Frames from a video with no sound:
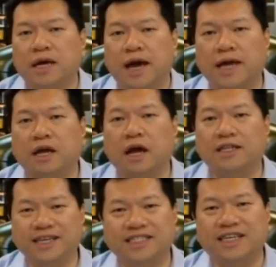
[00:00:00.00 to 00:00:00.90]
And
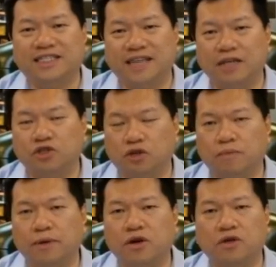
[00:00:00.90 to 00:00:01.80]
this
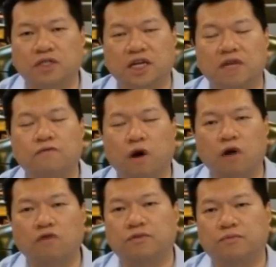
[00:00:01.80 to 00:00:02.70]
extension, because it
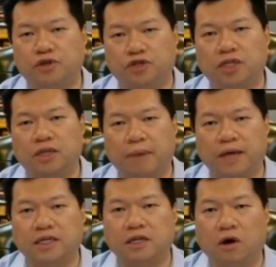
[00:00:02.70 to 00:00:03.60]
involves breaching the
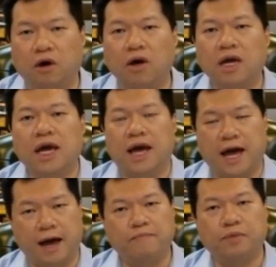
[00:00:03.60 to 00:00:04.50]
basic law,
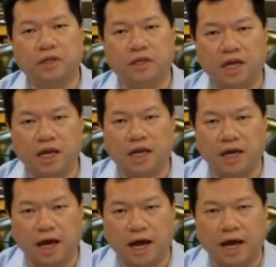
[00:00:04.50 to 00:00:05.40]
the
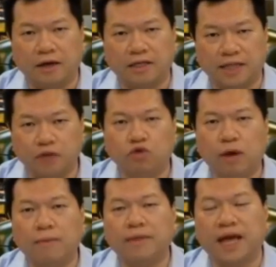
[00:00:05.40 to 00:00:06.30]
central
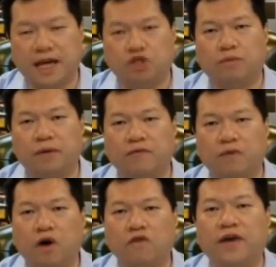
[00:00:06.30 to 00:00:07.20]
government has to be
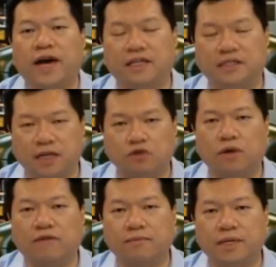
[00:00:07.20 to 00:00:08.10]
involved, and the central
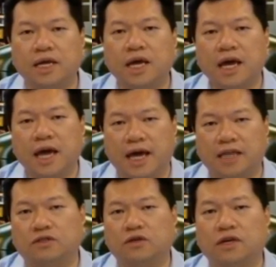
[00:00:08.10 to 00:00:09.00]
government
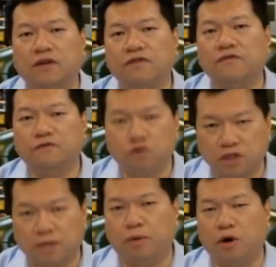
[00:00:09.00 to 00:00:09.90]
has given full
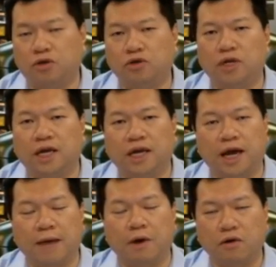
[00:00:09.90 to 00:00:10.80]
support to the
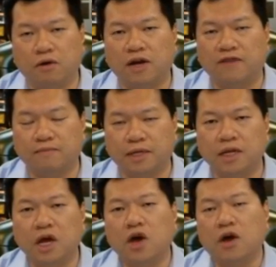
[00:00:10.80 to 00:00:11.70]
Hong Kong government